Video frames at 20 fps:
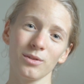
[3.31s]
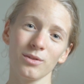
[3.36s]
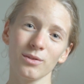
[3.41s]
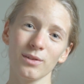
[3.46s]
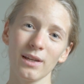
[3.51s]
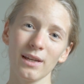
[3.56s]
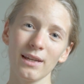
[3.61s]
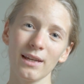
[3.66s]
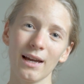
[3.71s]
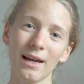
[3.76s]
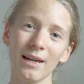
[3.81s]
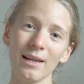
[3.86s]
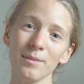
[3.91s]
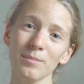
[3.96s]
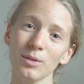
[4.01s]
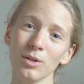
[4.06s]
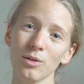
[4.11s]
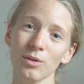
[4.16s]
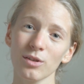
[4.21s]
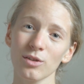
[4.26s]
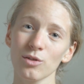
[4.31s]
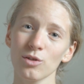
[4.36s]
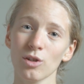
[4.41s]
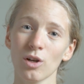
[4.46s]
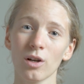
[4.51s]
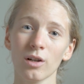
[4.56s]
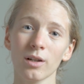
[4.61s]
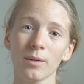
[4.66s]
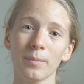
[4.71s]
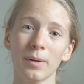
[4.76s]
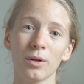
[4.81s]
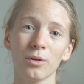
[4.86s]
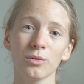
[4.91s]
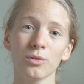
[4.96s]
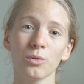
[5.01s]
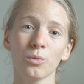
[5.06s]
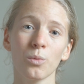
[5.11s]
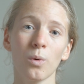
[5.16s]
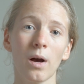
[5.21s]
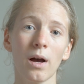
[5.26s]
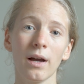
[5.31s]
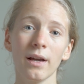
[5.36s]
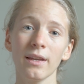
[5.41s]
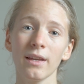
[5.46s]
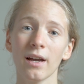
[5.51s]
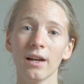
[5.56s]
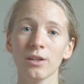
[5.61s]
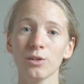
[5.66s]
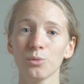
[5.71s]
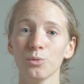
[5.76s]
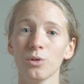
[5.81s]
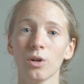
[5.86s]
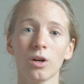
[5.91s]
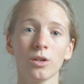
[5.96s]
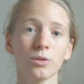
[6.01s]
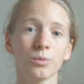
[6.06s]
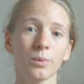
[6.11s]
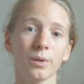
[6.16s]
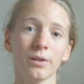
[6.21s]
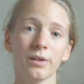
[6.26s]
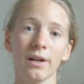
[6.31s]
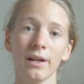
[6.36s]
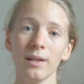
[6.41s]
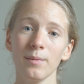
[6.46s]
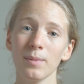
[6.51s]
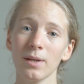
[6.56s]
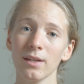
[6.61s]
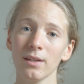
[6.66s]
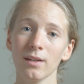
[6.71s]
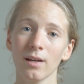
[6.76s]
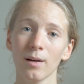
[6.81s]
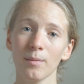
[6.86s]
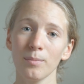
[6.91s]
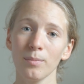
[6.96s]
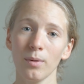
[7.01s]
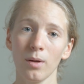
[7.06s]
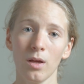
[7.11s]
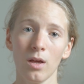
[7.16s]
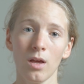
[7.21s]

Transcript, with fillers: Today I am going to talk about why I do not wear any makeup,